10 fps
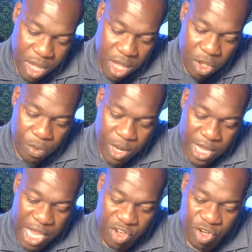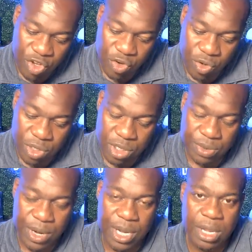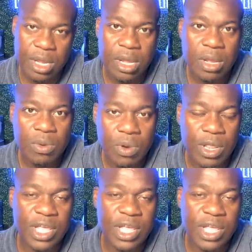communication tools, right? One